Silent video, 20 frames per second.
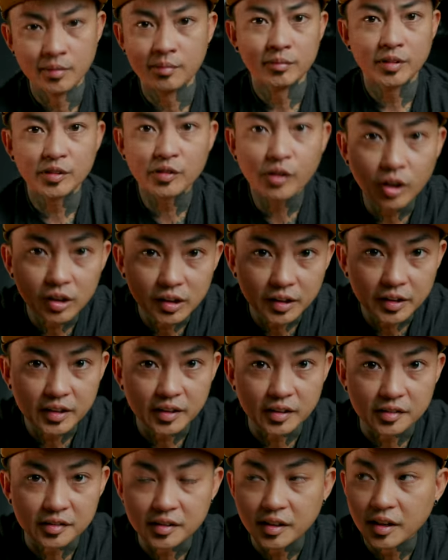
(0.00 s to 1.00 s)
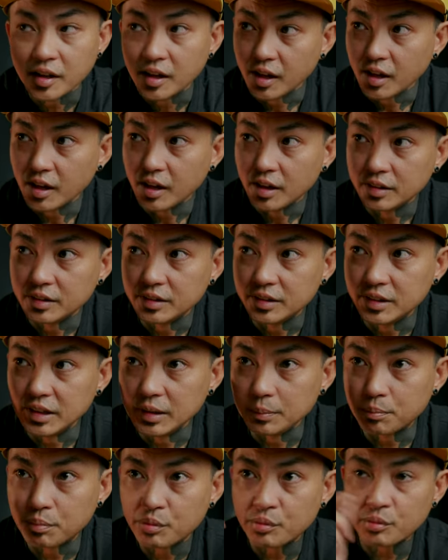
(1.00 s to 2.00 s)
that's all it is.
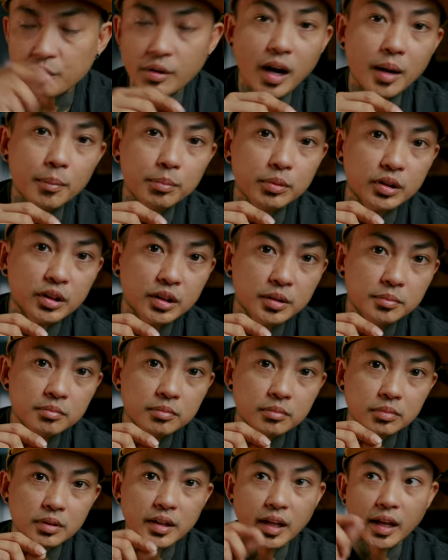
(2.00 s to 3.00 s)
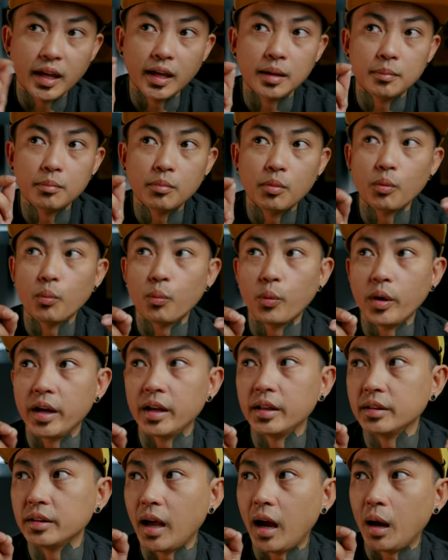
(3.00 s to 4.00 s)
The problem came
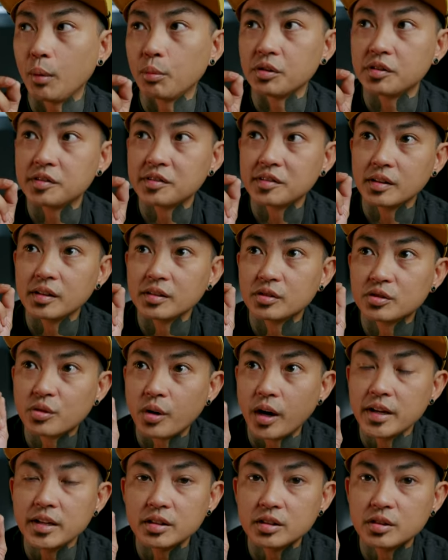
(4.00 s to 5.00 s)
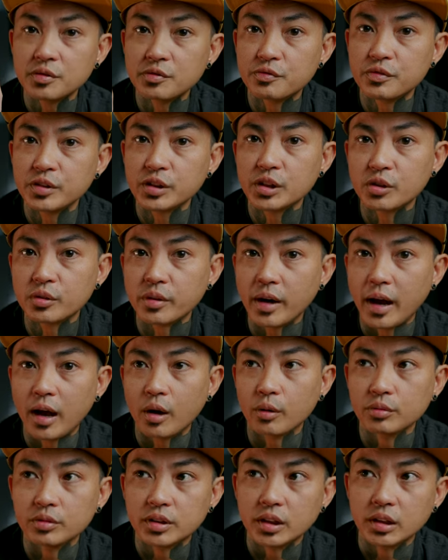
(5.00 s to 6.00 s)
when I was trying to figure
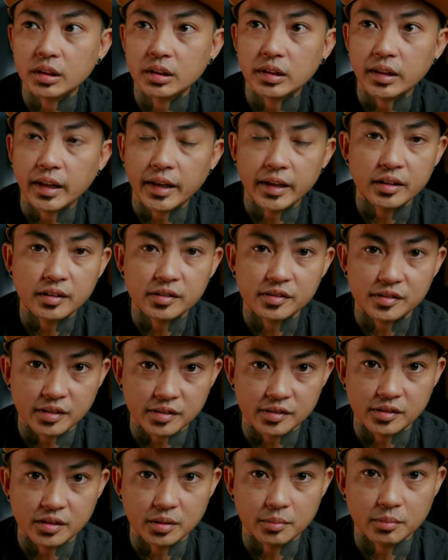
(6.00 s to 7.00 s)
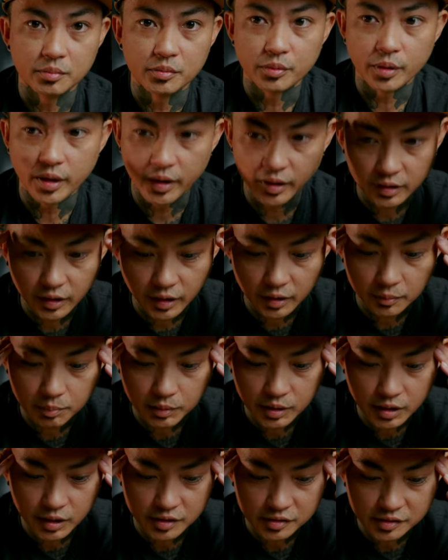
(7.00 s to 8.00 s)
out the leg system, right? Like,
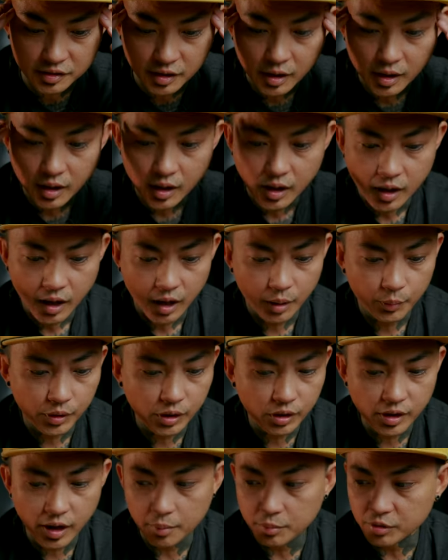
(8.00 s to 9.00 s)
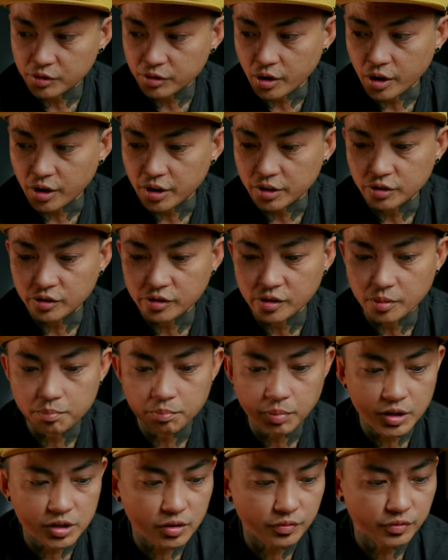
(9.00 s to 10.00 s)
because I went on Amazon and there's a
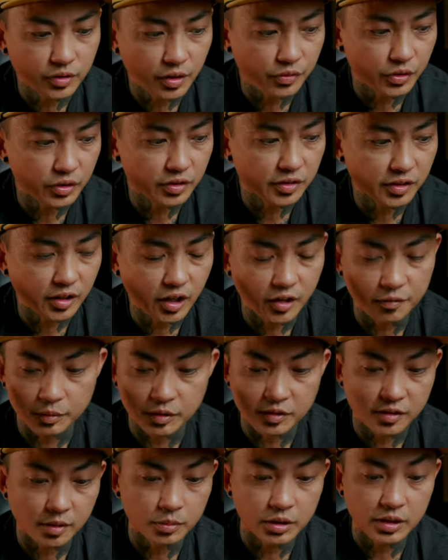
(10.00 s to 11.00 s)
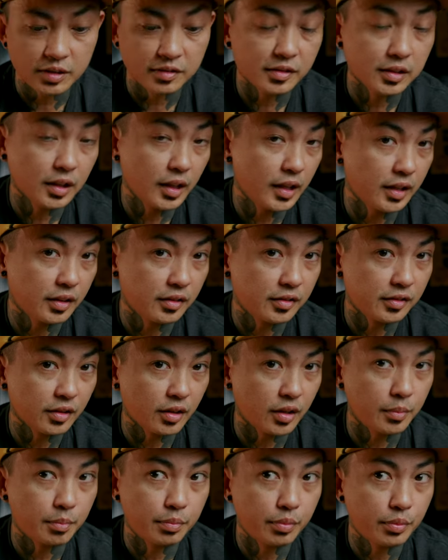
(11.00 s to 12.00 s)
bunch of different stuff, but some of these legs
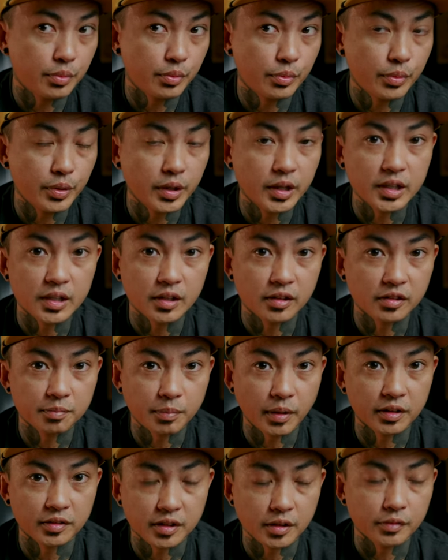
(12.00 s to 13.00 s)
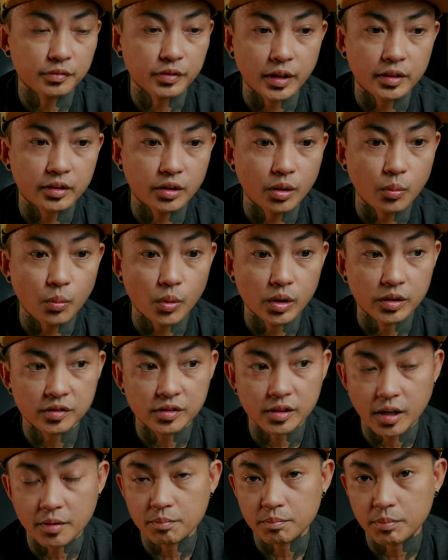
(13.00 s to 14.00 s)
are pretty expensive. Like the ones
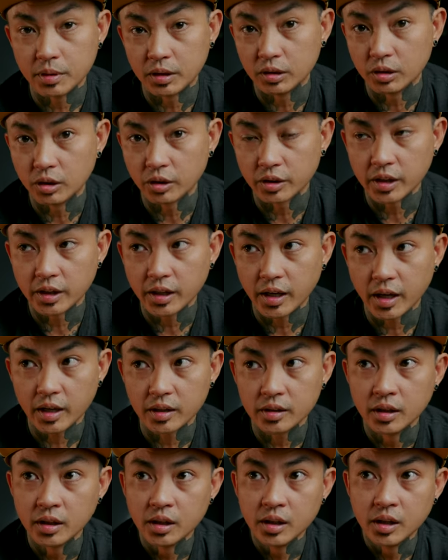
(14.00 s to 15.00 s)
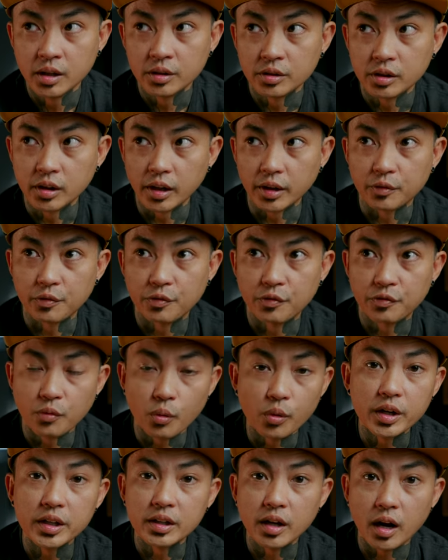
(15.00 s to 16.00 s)
that I've been looking at, they're like
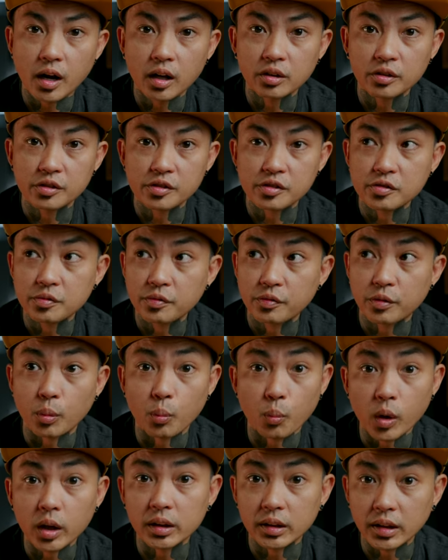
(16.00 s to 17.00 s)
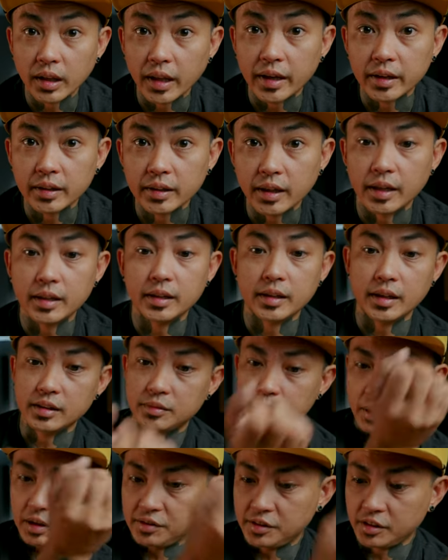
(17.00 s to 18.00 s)
$40 for one leg, and
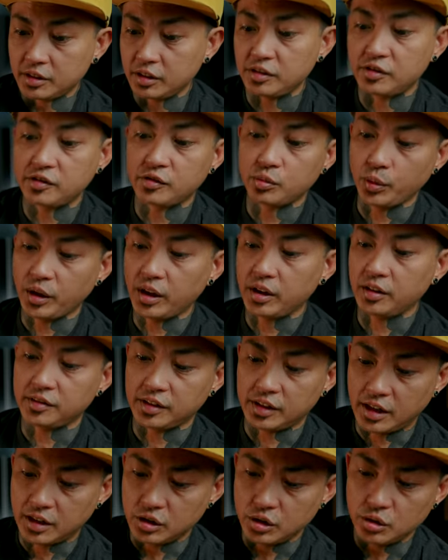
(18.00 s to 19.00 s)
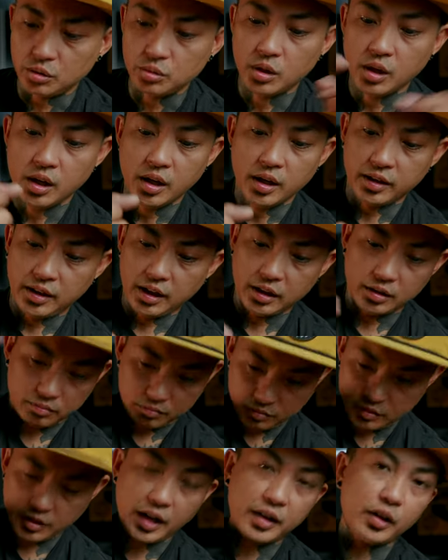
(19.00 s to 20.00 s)
it basically swings, and then you can
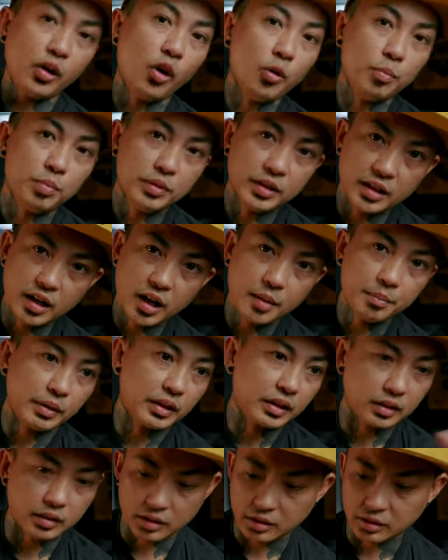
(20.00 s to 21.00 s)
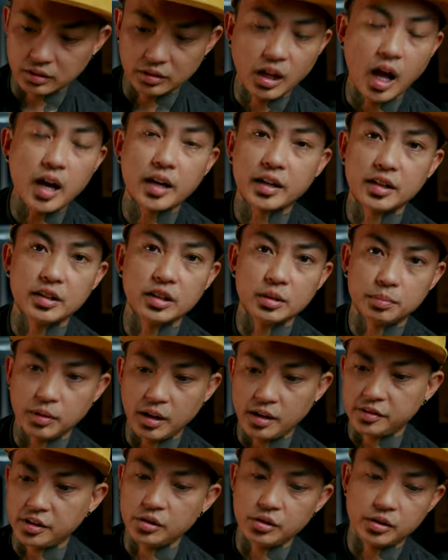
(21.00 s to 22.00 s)
kind of open it up and lock it into
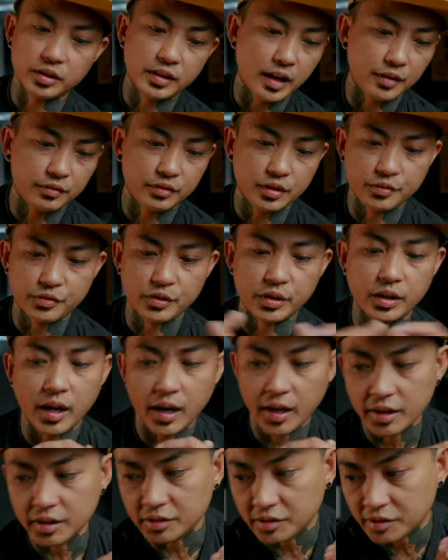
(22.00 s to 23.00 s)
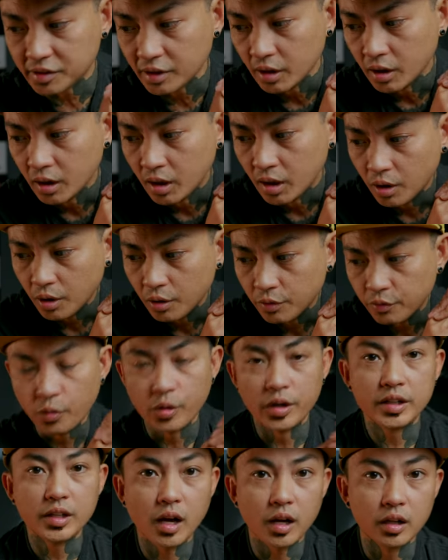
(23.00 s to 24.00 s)
place, and you can have different heights.
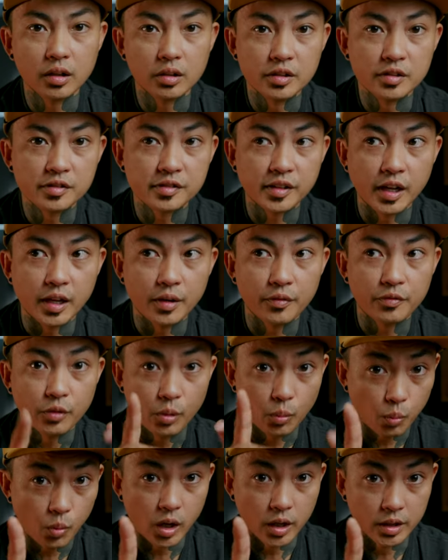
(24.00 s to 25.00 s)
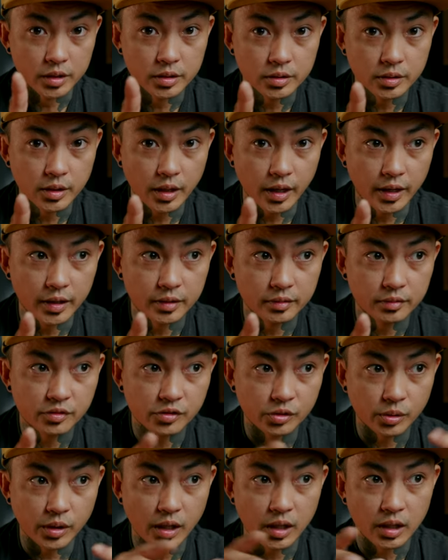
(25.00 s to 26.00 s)
$40 for one, and
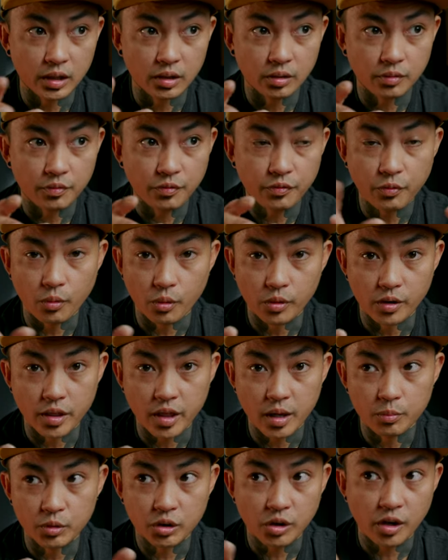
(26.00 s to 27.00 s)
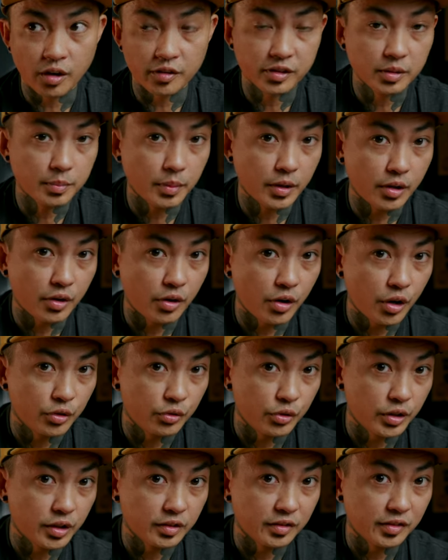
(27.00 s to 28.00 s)
so getting four of them would cost about
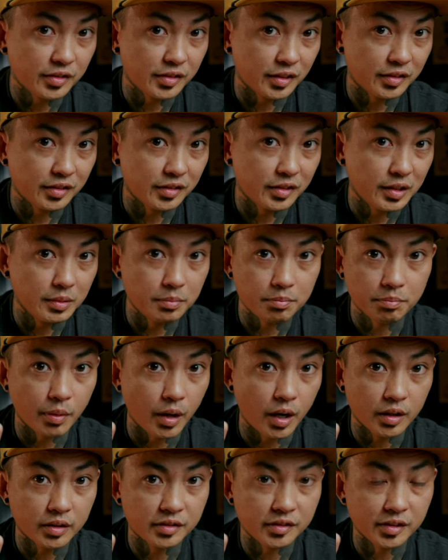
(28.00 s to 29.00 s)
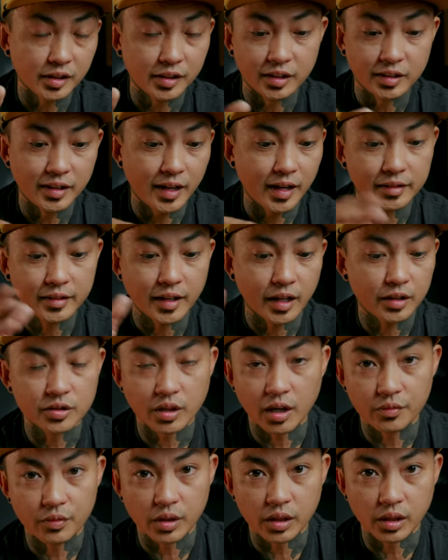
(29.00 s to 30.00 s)
$160, and then add that
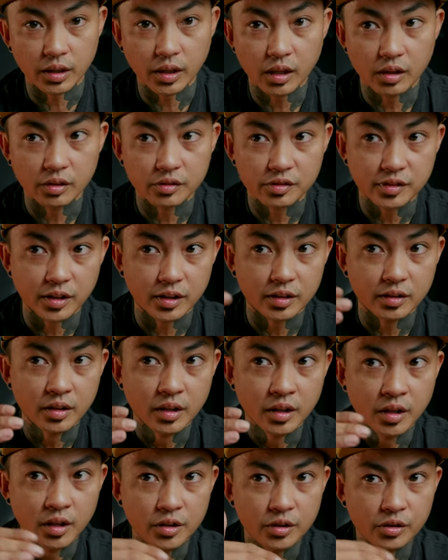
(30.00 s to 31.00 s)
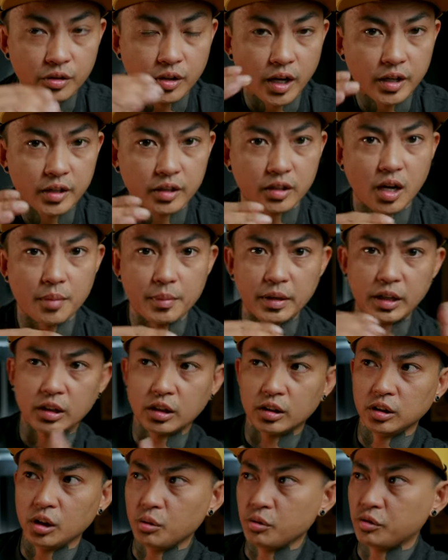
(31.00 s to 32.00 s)
to everything else, then you're kind of coming
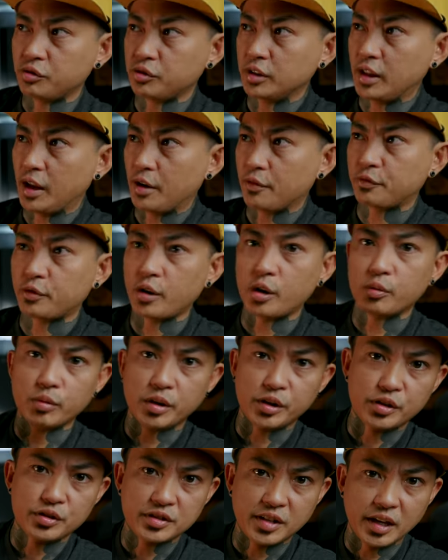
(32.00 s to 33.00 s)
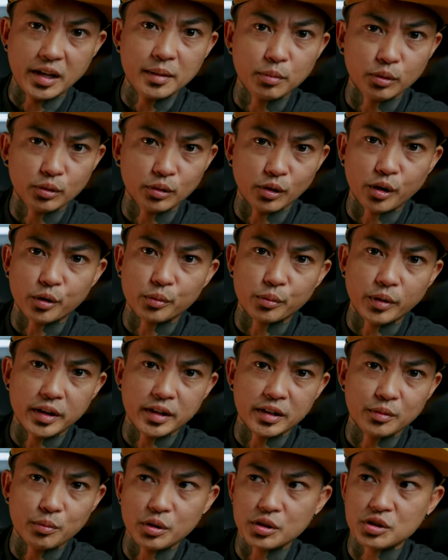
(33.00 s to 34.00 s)
close to that front runner table
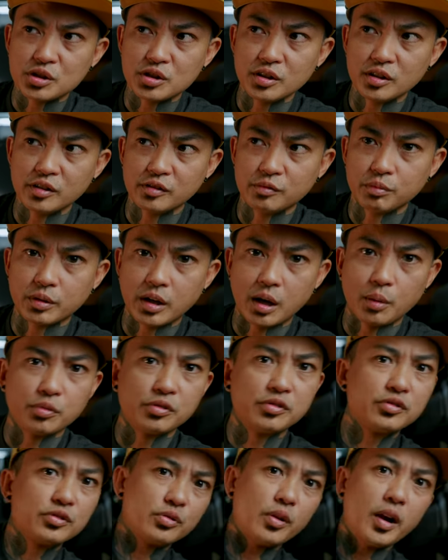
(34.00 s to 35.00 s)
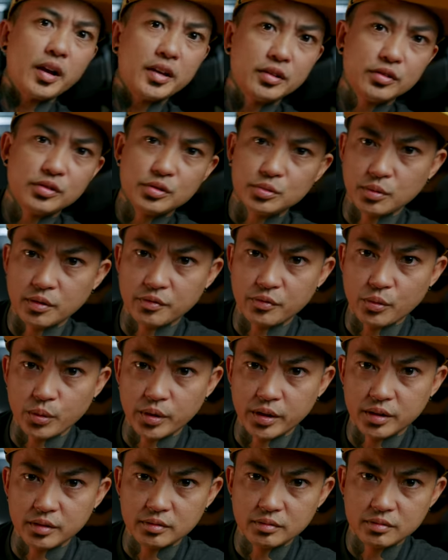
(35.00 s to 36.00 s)
already, which is what I was trying to
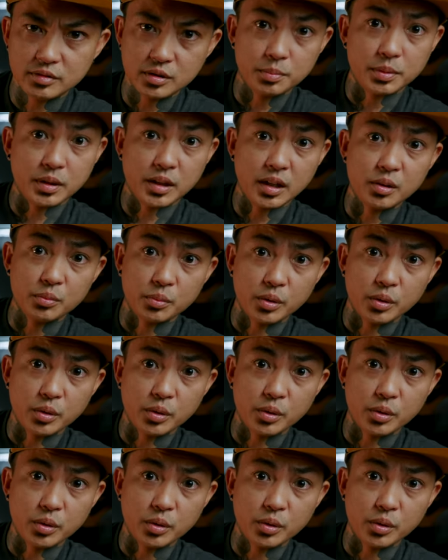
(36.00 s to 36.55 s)
avoid to begin